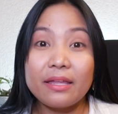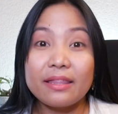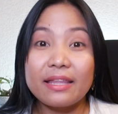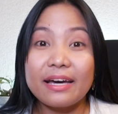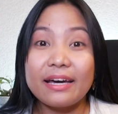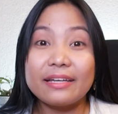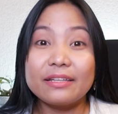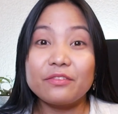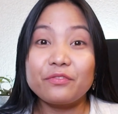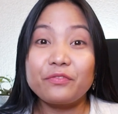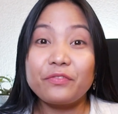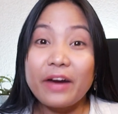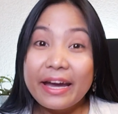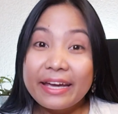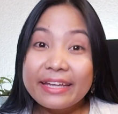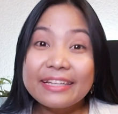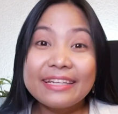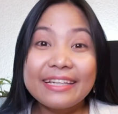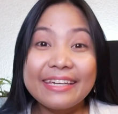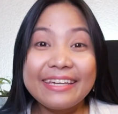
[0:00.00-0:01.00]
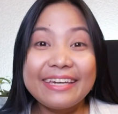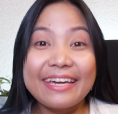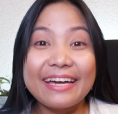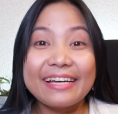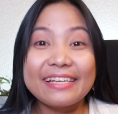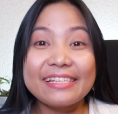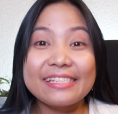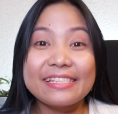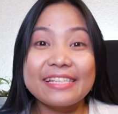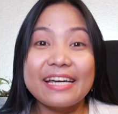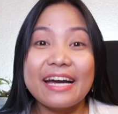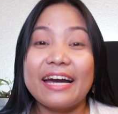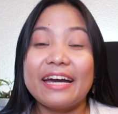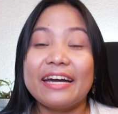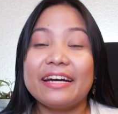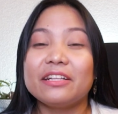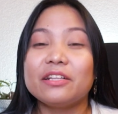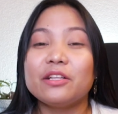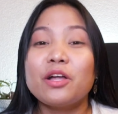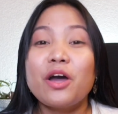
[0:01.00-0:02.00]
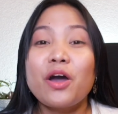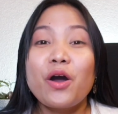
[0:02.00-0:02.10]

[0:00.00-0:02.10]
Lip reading: that finally YesStyle